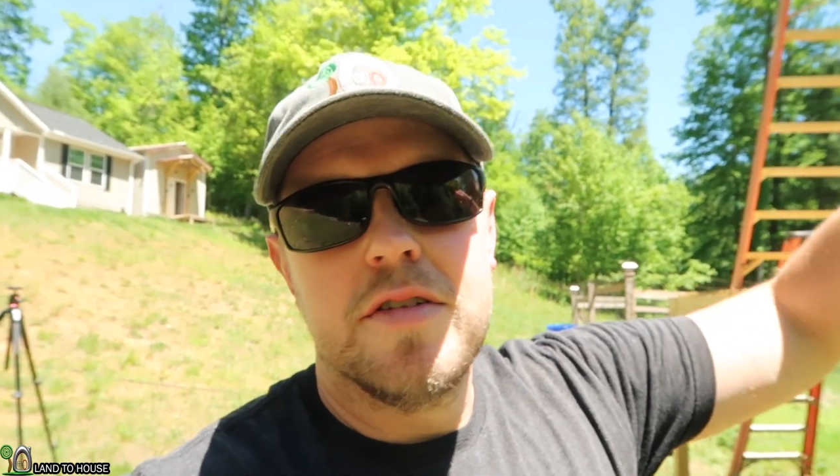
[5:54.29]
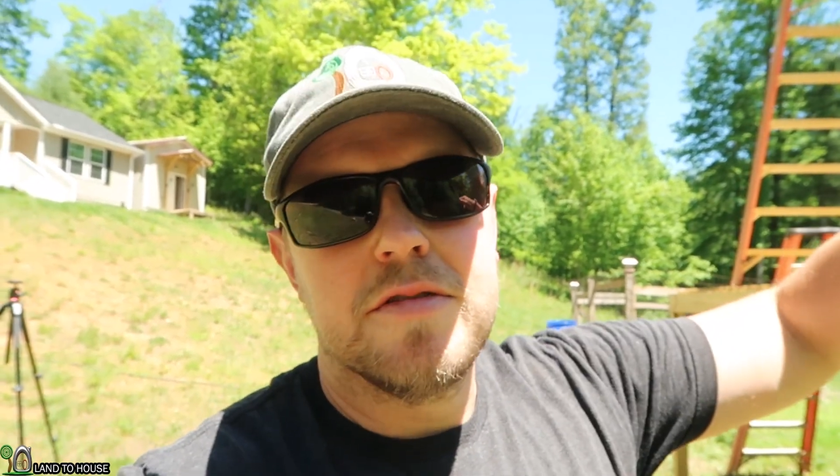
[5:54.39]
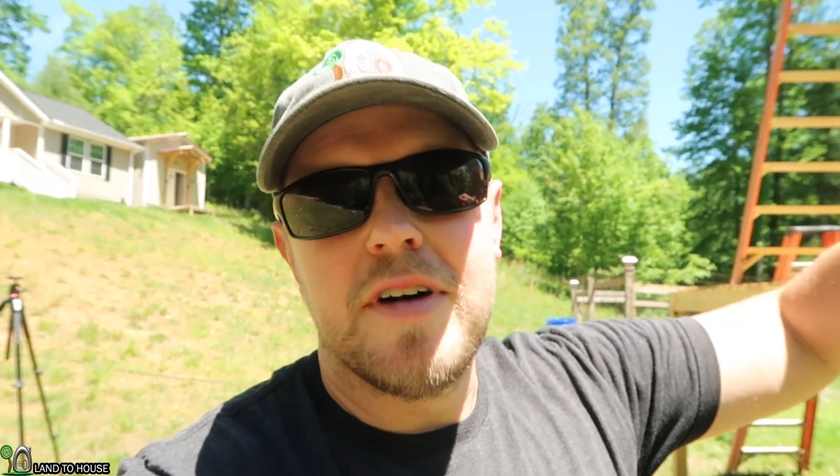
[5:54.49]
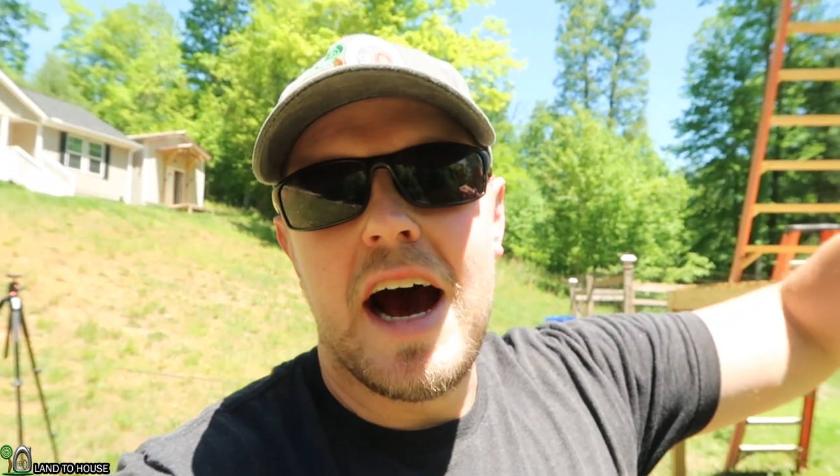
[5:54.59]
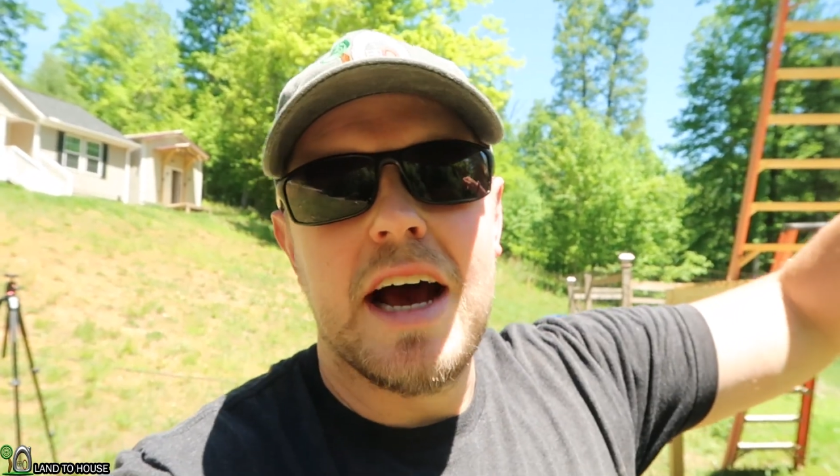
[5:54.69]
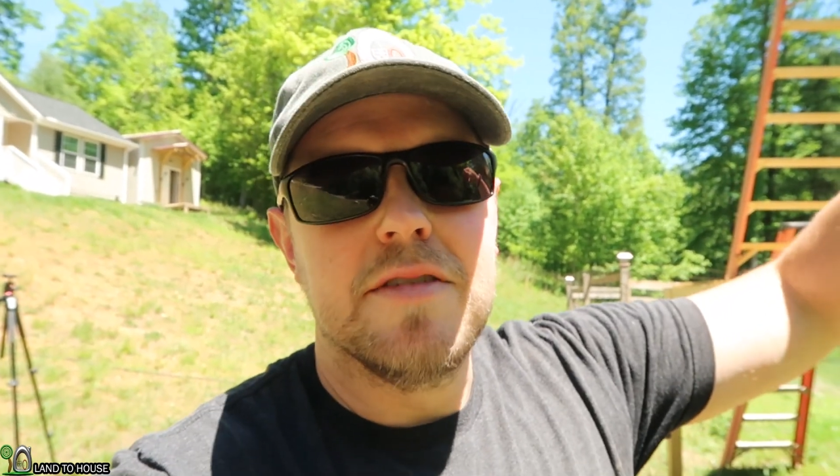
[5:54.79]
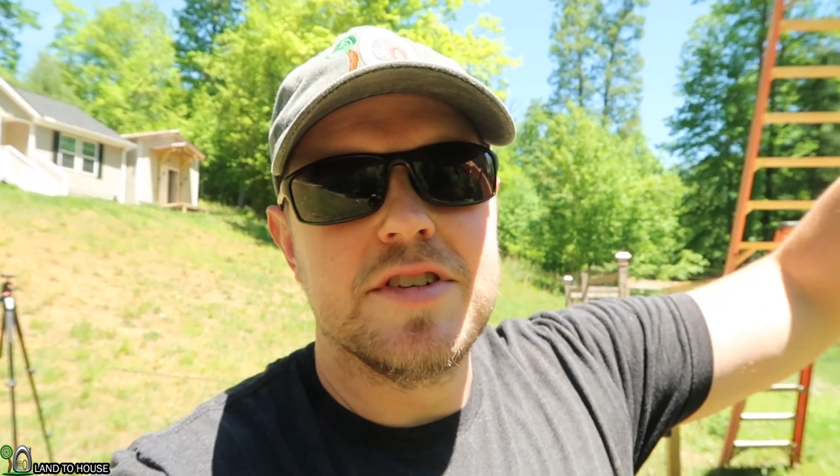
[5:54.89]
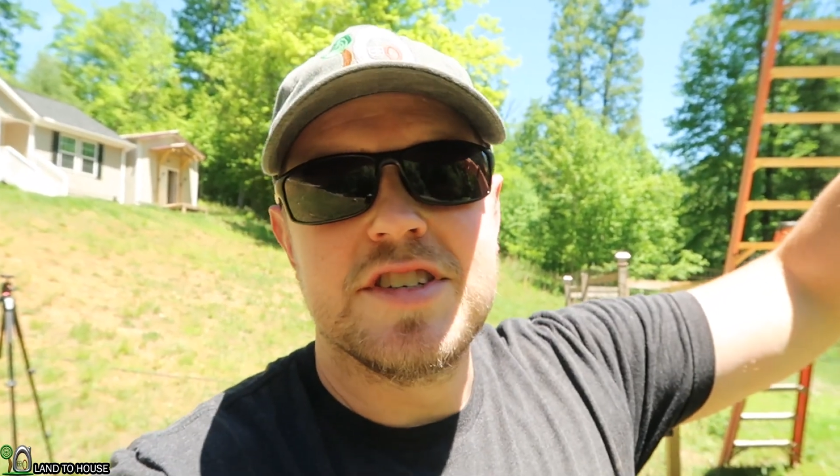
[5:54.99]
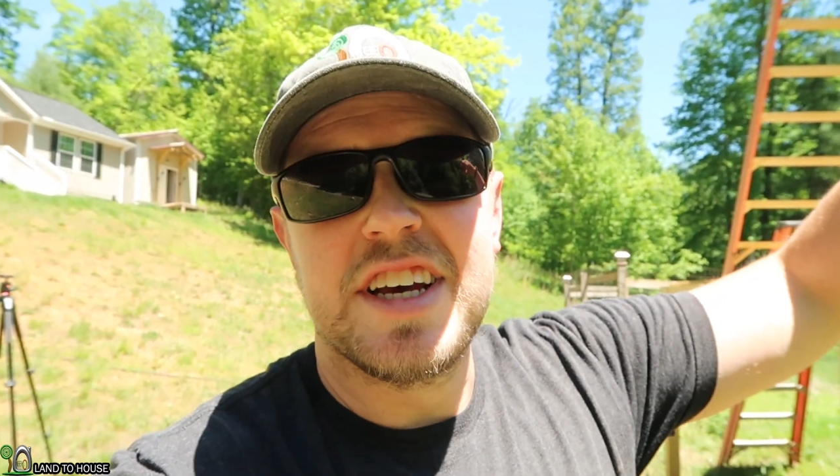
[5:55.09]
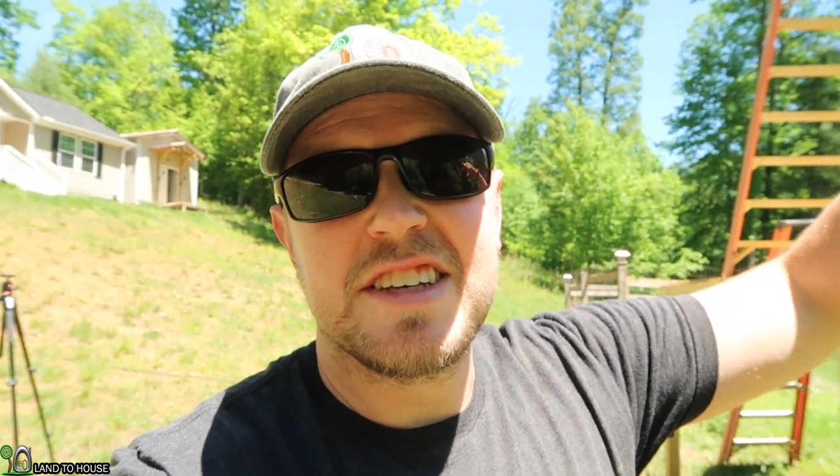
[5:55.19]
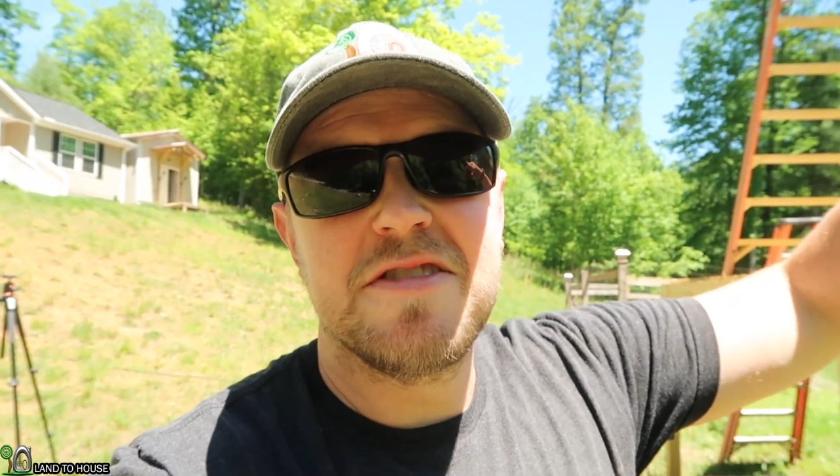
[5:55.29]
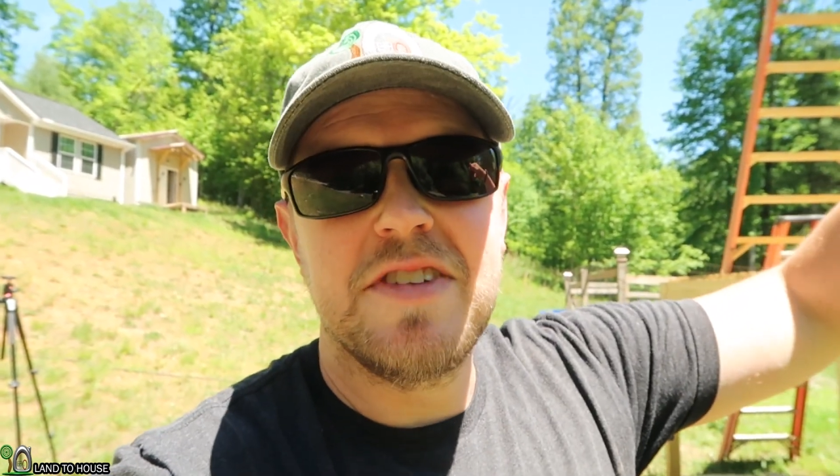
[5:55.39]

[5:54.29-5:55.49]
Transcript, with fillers: five to six